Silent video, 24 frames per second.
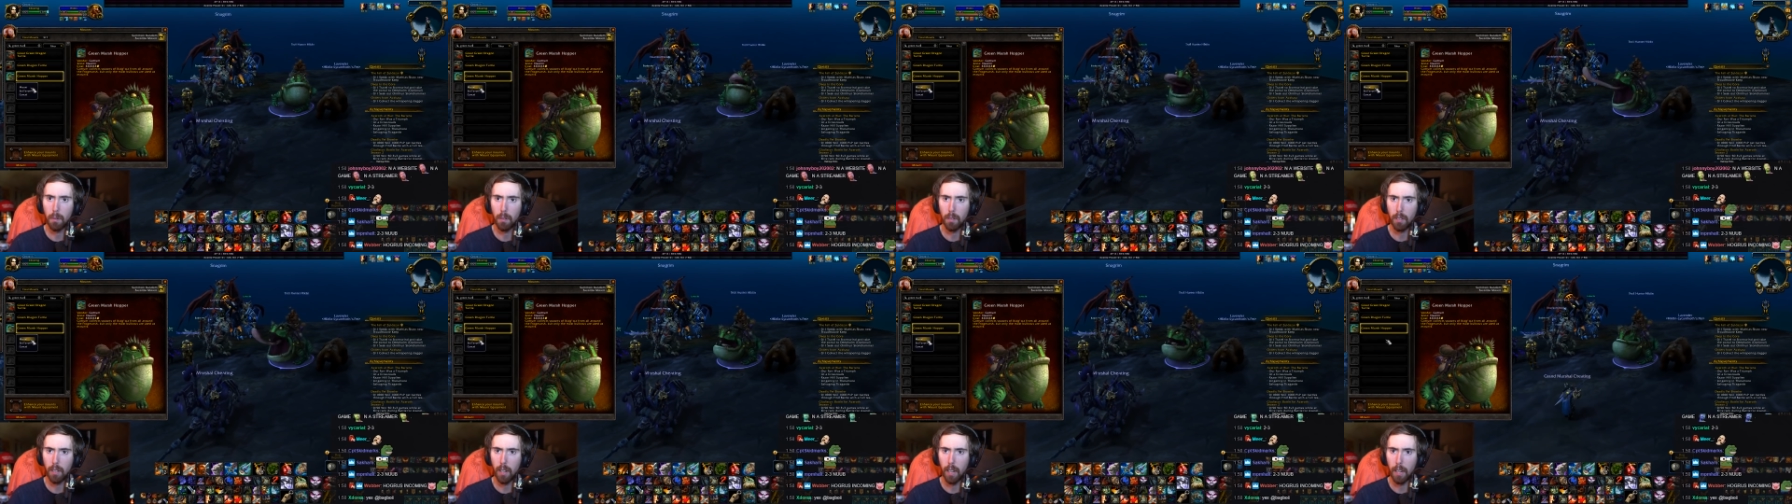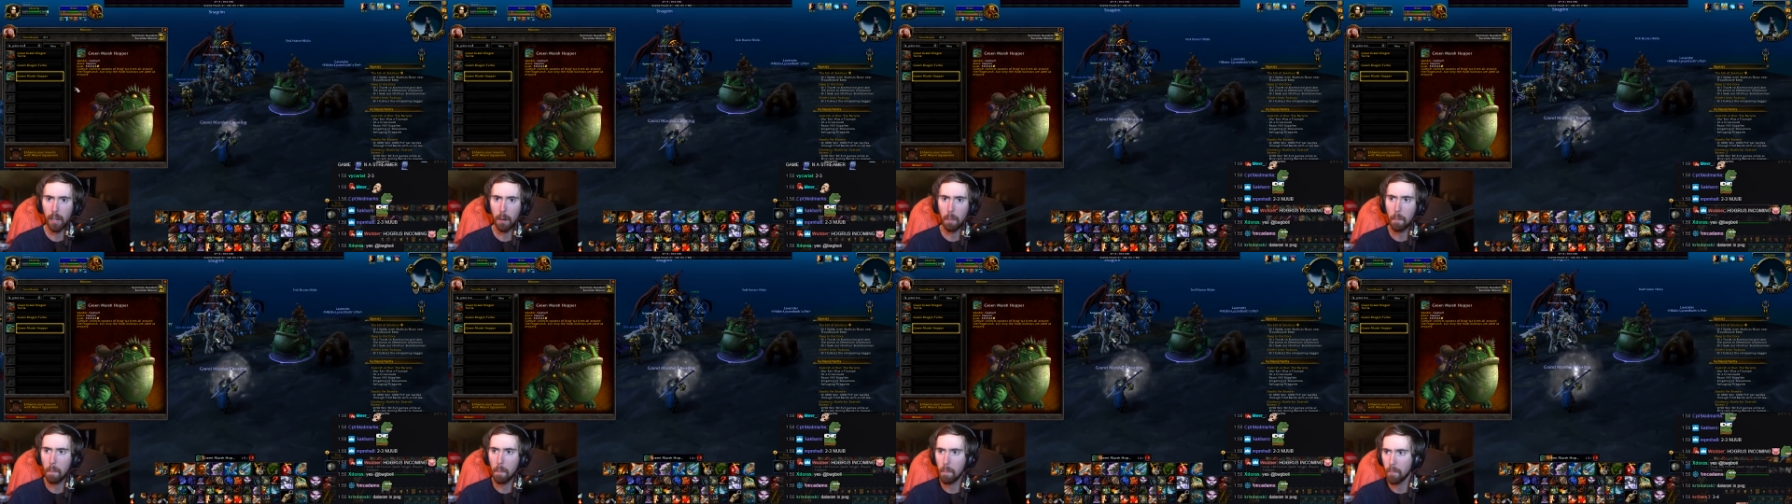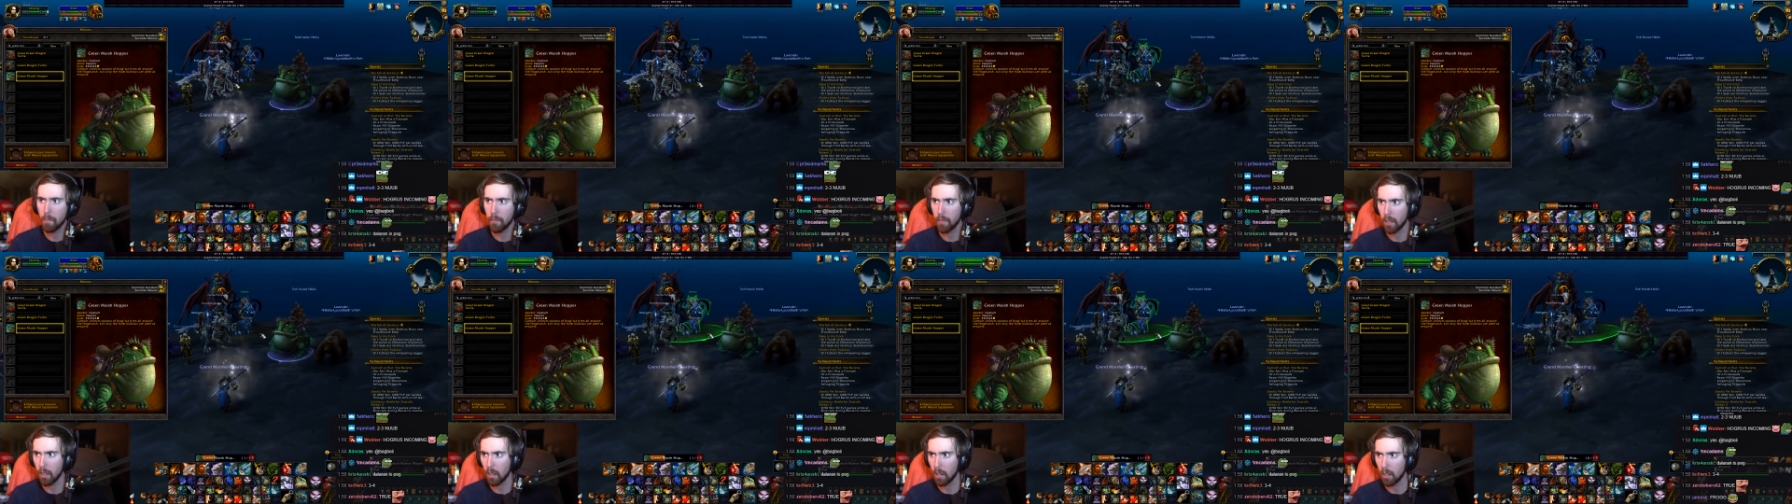Got it.
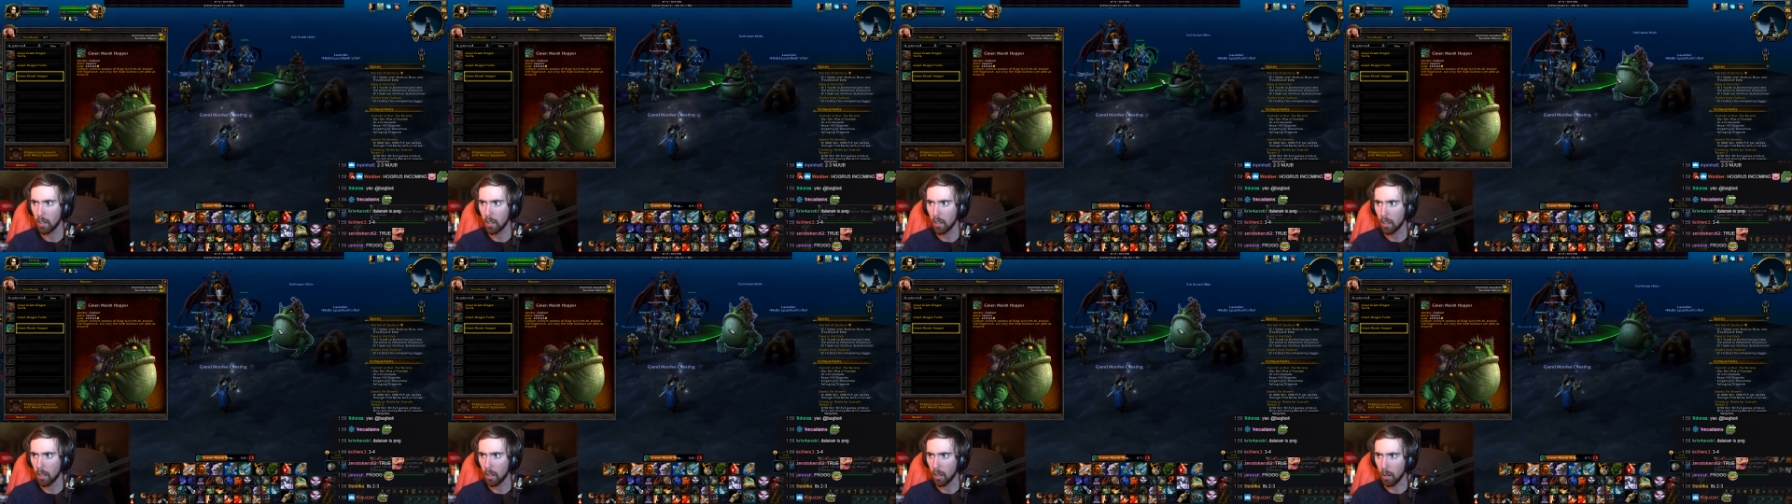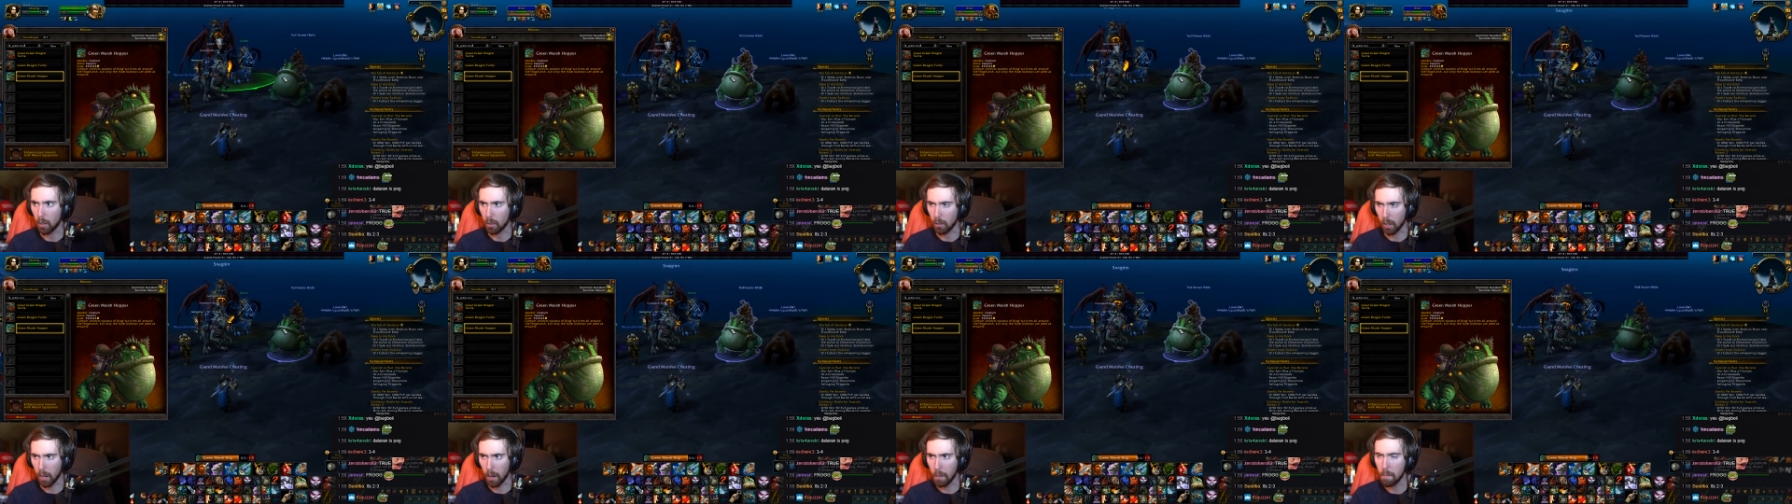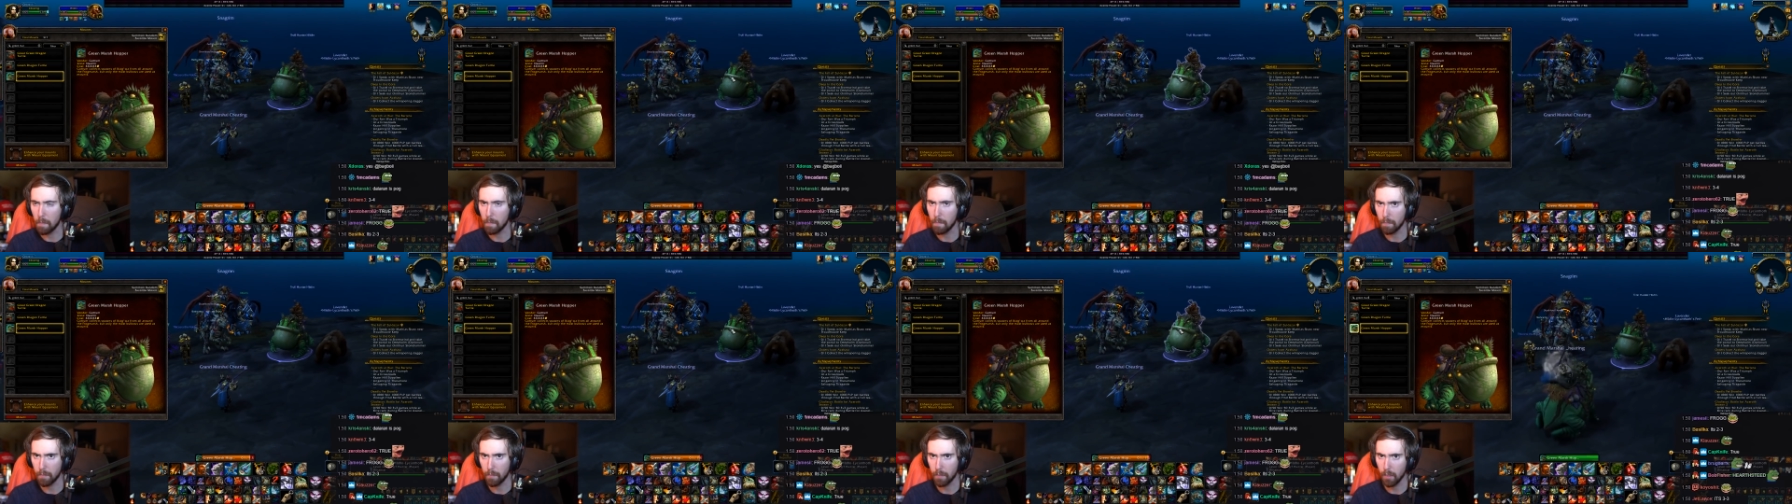Okay.
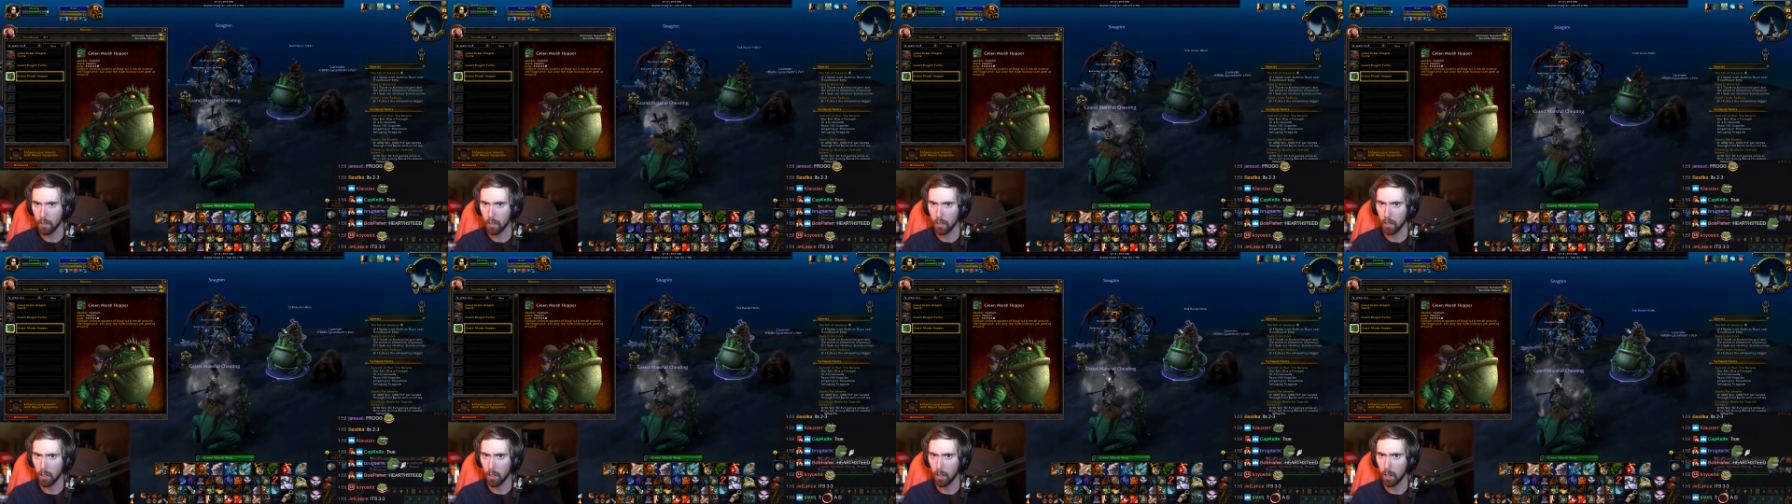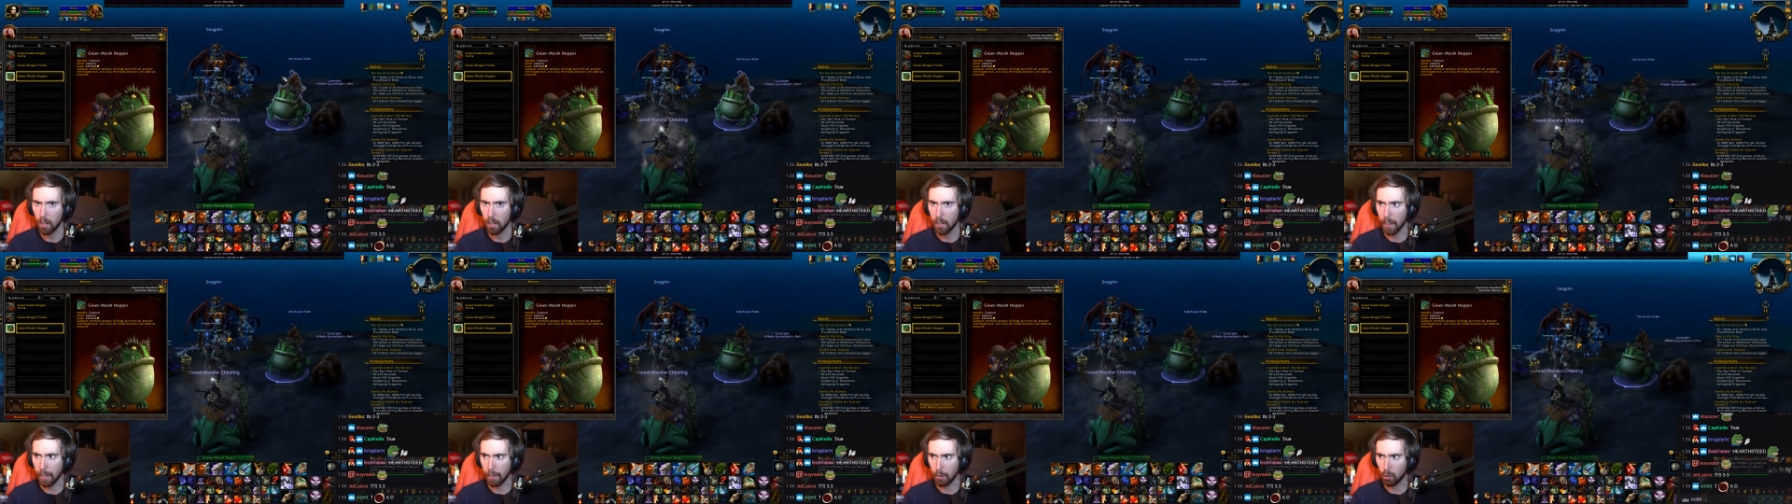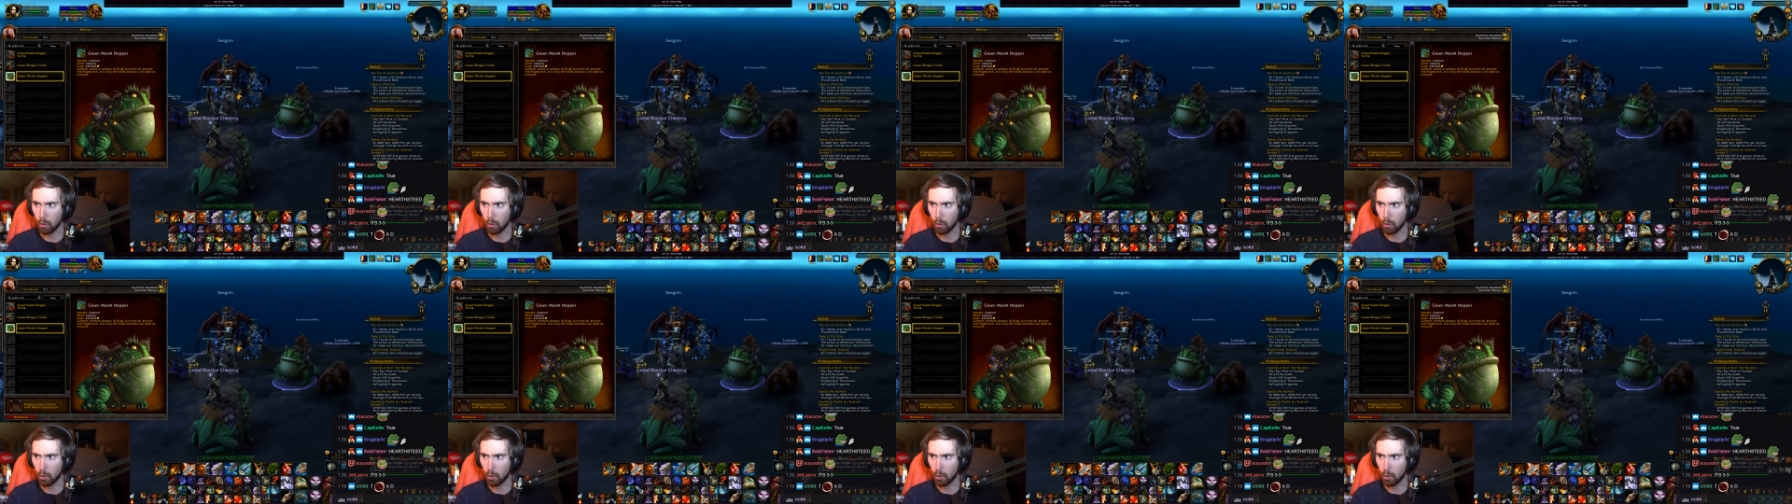Nice